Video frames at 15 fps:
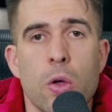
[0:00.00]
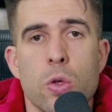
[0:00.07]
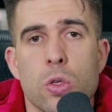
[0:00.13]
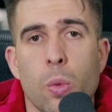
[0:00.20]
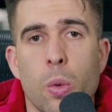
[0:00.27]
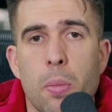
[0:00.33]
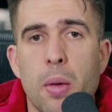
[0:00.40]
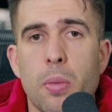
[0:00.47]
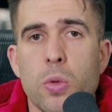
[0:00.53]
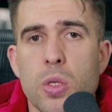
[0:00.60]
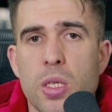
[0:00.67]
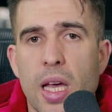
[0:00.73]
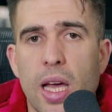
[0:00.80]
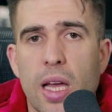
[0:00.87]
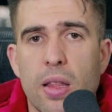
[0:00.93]
So when people
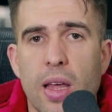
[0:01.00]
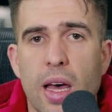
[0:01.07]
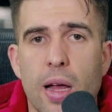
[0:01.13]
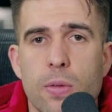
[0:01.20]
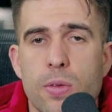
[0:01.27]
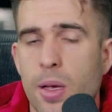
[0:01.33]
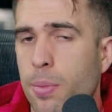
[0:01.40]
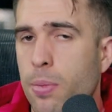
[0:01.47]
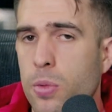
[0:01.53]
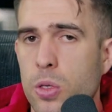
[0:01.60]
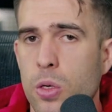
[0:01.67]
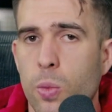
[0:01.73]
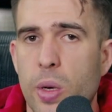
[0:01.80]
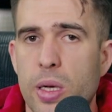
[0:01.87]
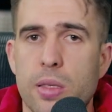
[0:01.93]
say that
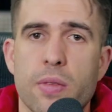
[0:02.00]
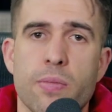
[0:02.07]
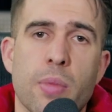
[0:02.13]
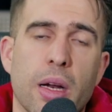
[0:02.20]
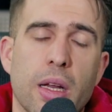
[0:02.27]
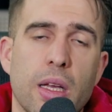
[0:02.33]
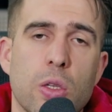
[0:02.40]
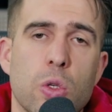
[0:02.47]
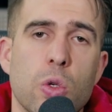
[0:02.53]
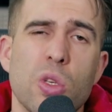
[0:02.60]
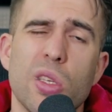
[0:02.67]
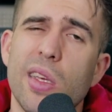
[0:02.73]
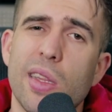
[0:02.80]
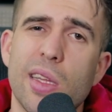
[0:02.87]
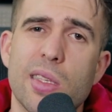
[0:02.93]
supplements are a waste of money, it's
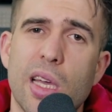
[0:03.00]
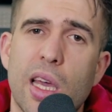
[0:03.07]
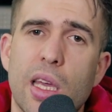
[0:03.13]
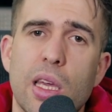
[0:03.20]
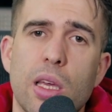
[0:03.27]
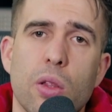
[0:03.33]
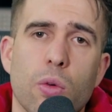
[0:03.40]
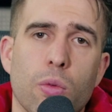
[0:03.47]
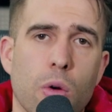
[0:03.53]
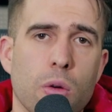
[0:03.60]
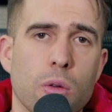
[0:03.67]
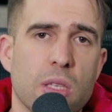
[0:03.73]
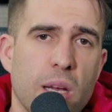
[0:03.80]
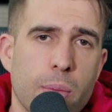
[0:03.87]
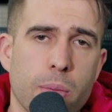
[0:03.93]
usually they're taking the
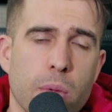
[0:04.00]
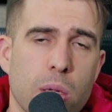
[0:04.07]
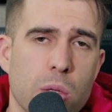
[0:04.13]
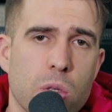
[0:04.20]
wrong supplements.